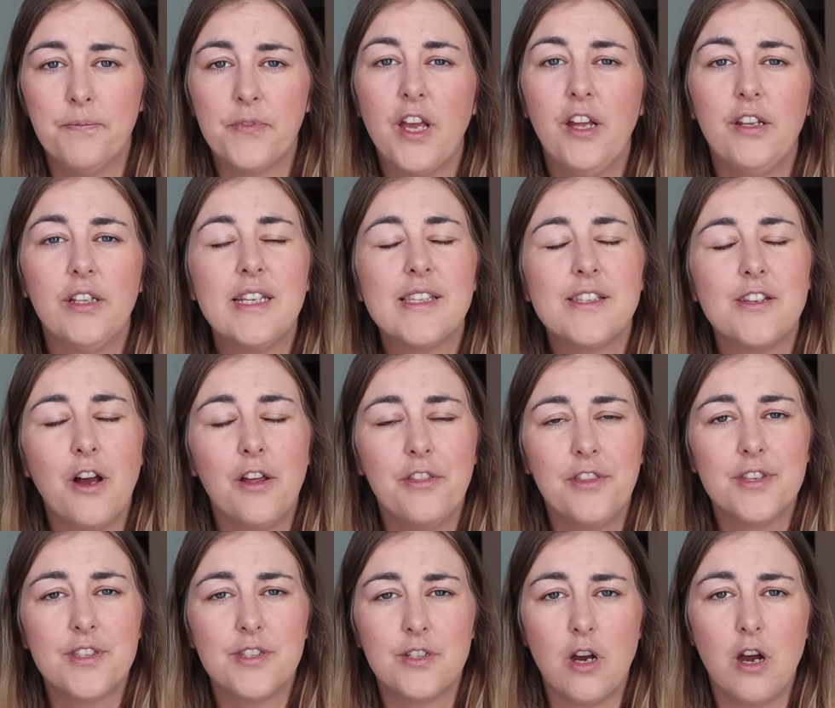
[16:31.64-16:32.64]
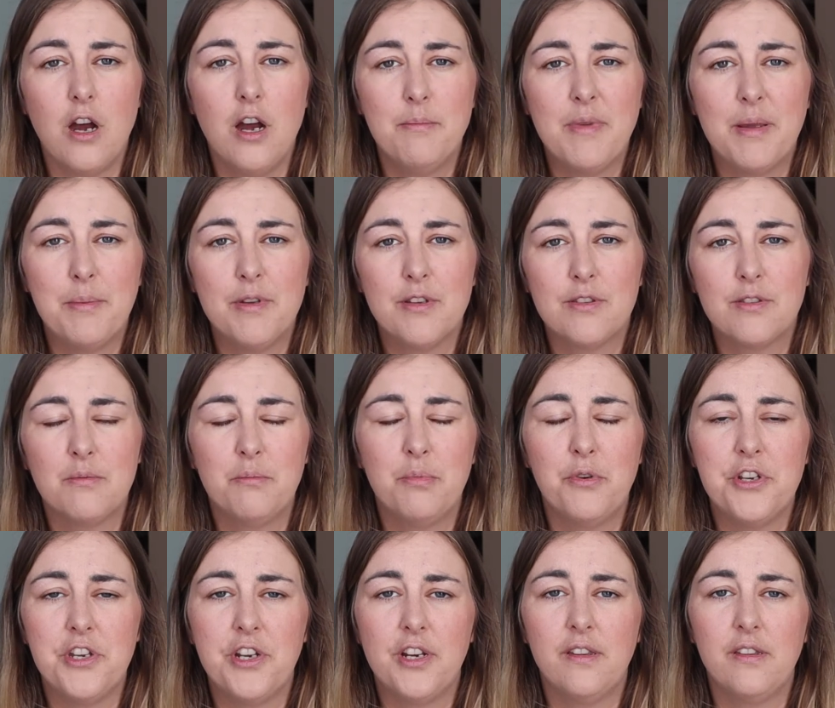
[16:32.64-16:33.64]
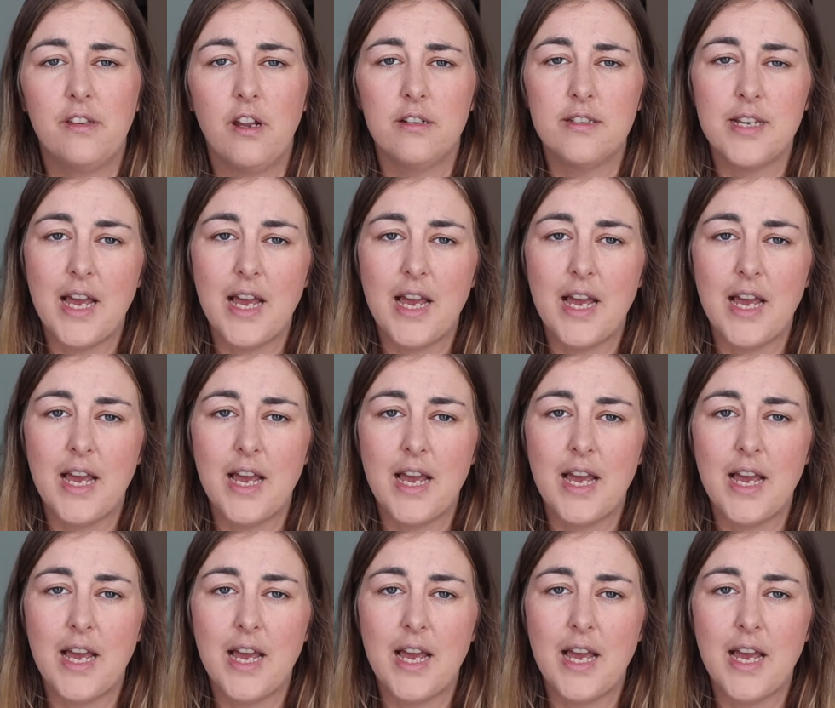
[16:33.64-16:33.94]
At least not at the start. Maybe at some point you can start